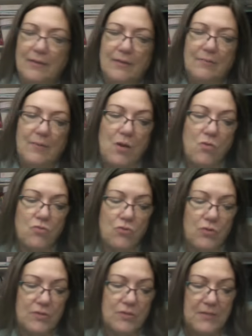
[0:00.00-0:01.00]
my own
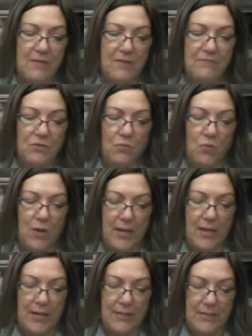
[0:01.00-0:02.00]
Christmas gift. So what
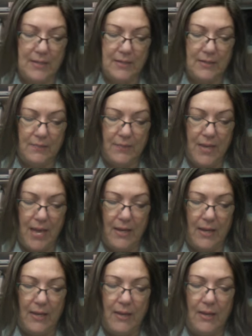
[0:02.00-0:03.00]
I ended up
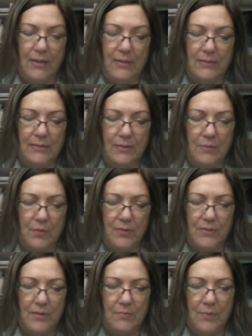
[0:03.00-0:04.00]
getting is, I bought
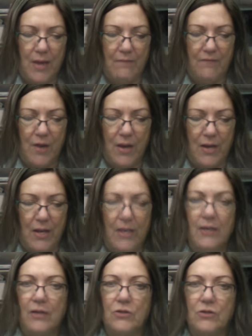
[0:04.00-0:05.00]
these on Black Friday,
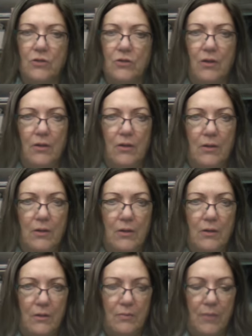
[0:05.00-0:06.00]
and it took
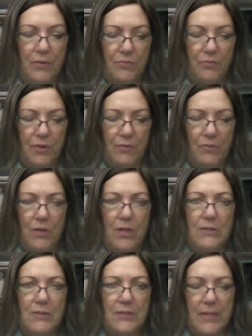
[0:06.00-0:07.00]
about 3
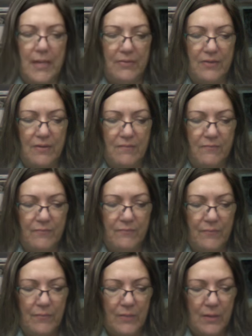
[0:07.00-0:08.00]
weeks to get them.
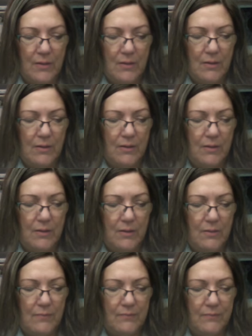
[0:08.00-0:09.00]

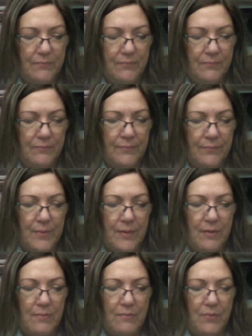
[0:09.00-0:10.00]
But
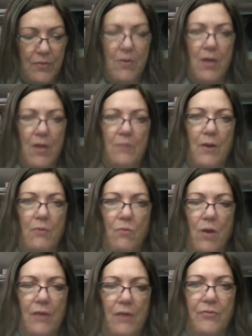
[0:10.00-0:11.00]
they're made by
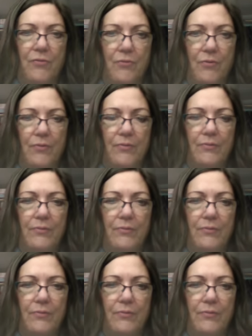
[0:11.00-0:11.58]
Wildthorn.